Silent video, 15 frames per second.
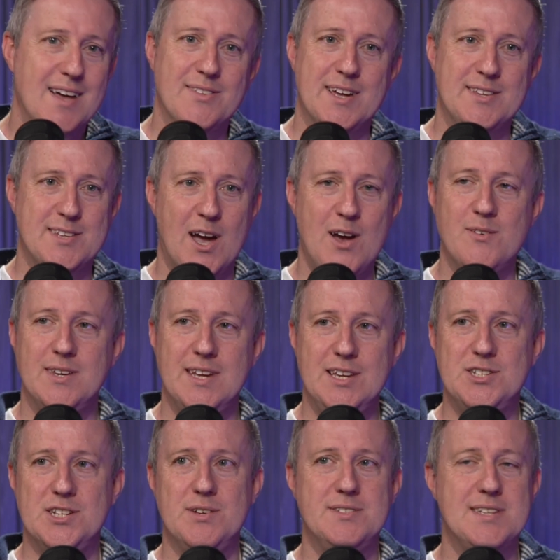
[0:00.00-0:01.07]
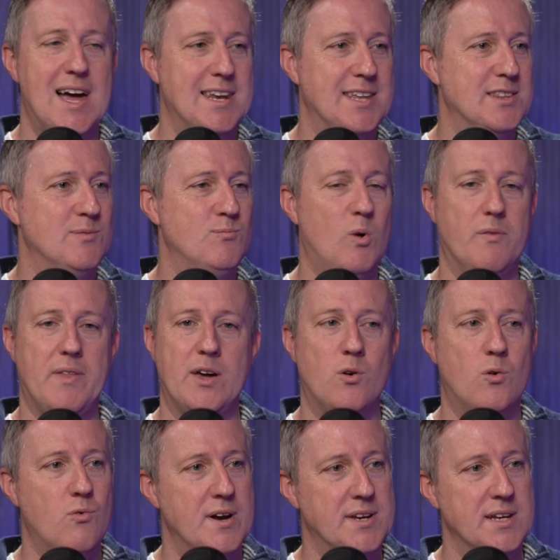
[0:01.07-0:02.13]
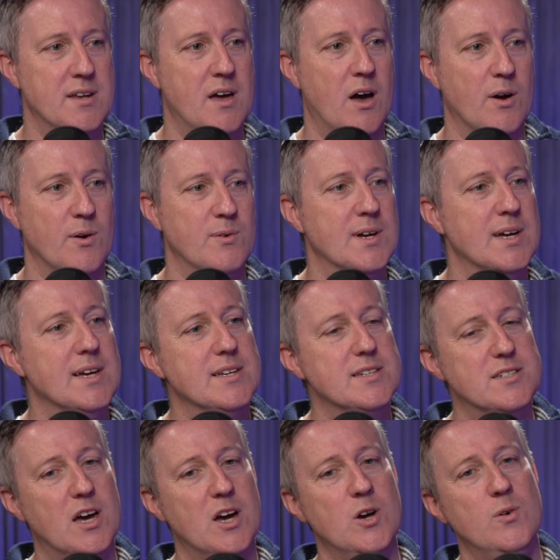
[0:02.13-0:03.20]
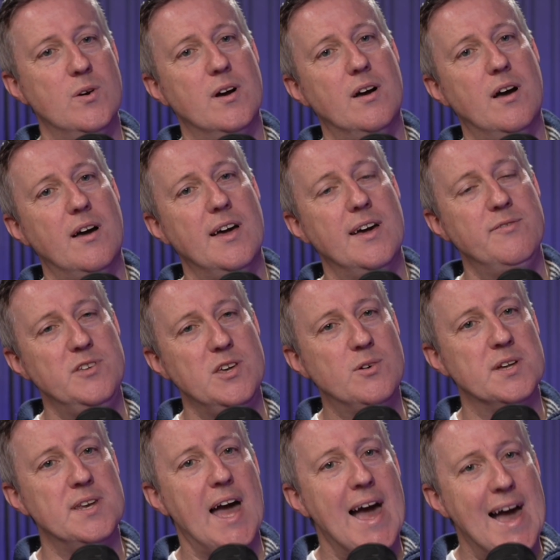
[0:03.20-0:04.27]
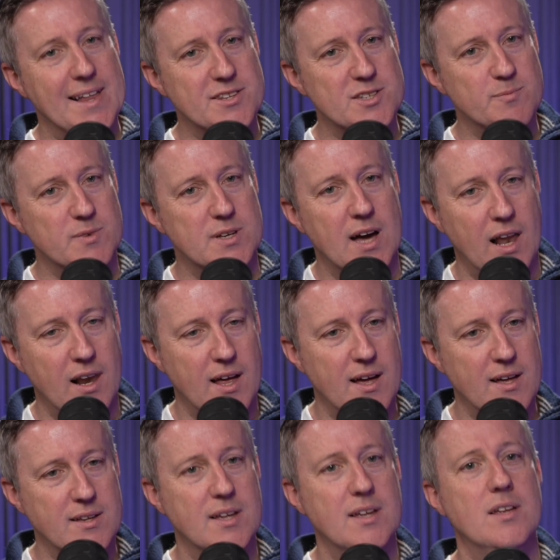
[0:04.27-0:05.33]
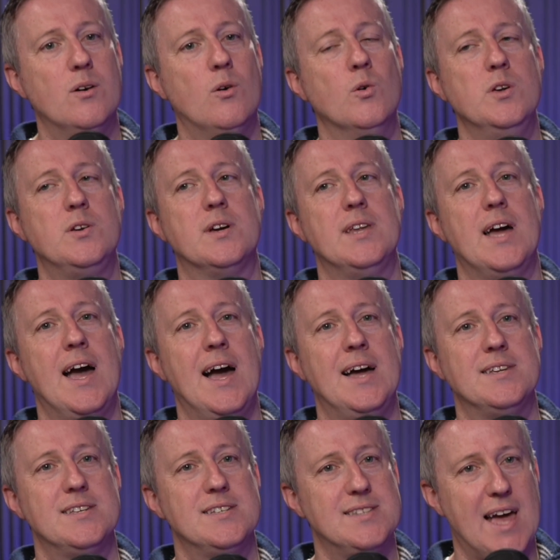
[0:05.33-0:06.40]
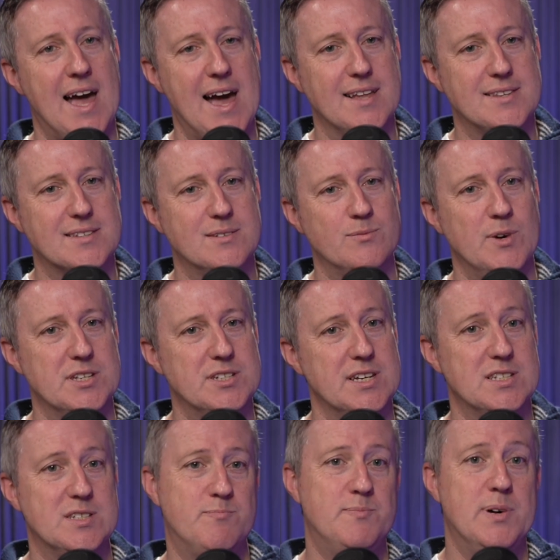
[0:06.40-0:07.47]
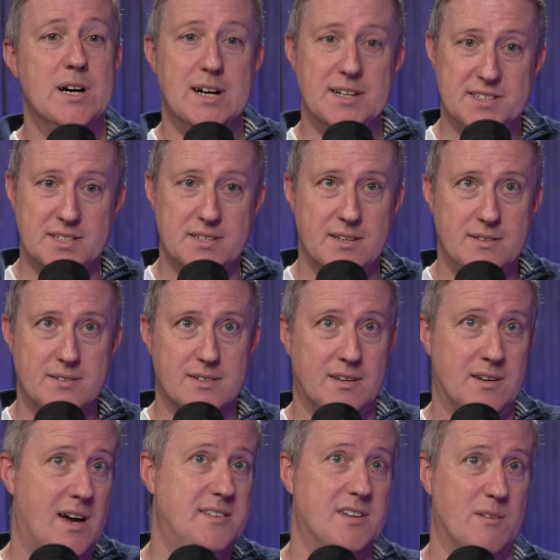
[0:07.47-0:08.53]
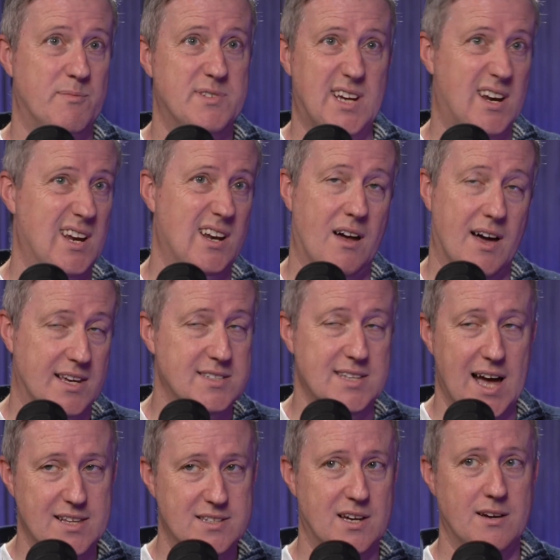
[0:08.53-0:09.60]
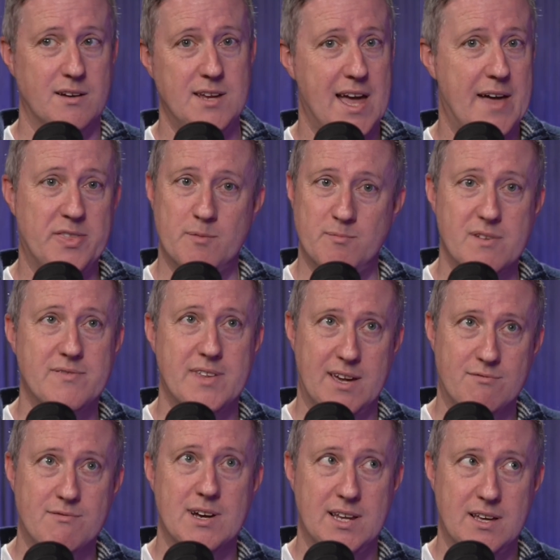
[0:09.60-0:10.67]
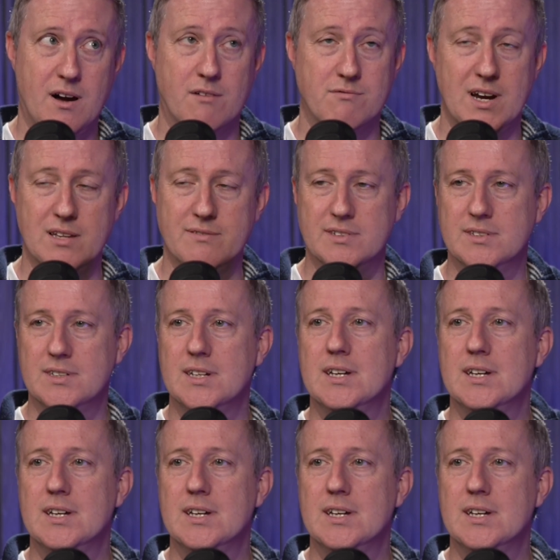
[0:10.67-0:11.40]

They don't need you telling them what they already know. So if you can add some colour, or you can add a stat which is pertinent, and I don't particularly like stats, I only add them if they really are relevant,